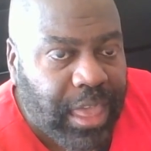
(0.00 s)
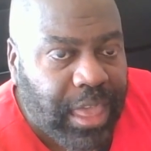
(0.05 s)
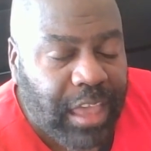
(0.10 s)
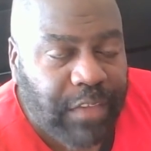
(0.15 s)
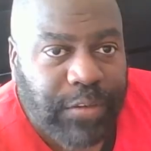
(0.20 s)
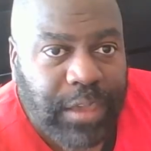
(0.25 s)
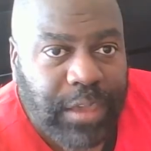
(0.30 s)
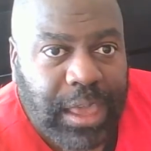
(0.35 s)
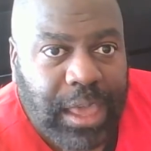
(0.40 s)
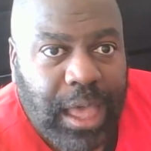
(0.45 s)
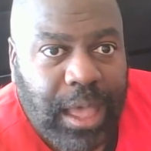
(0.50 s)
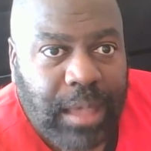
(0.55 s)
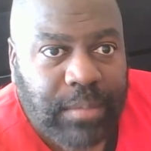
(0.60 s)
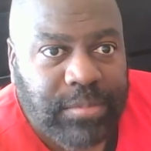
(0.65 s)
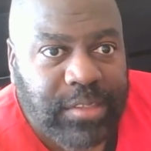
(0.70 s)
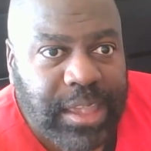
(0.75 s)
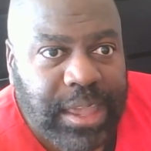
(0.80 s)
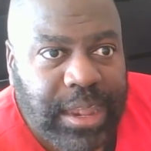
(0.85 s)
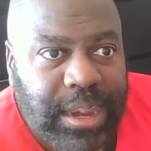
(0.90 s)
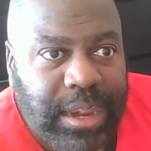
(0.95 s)
If he
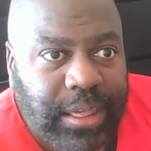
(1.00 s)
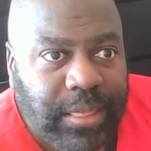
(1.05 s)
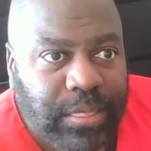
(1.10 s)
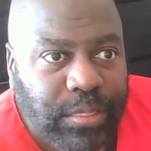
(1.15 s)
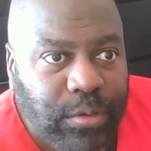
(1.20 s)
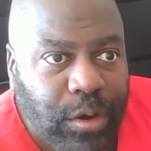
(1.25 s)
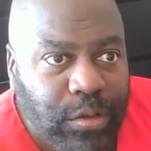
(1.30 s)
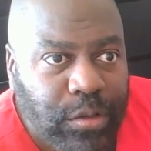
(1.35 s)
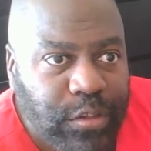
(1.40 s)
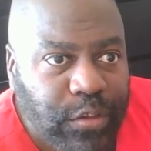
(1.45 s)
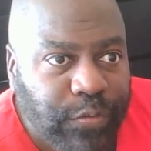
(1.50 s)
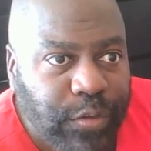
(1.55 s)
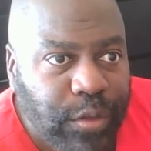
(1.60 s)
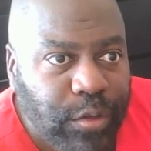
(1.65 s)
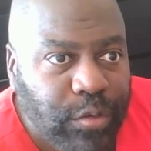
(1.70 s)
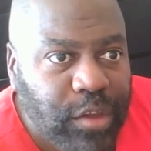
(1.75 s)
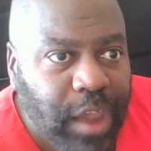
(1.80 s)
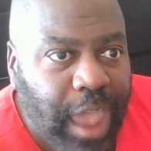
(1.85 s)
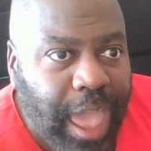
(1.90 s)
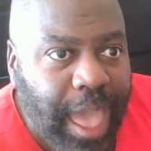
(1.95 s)
comes in and he throws a
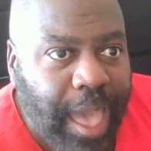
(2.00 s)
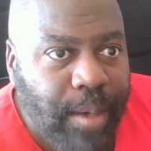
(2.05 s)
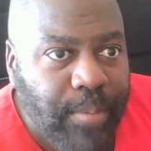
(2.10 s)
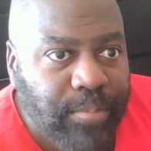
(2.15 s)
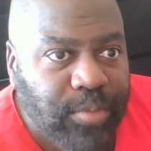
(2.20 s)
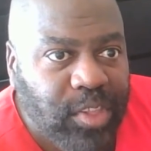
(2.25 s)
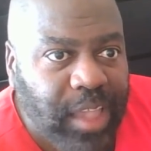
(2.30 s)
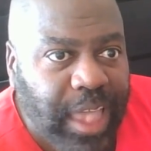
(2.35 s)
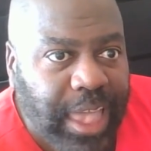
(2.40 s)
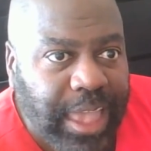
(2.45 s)
few jabs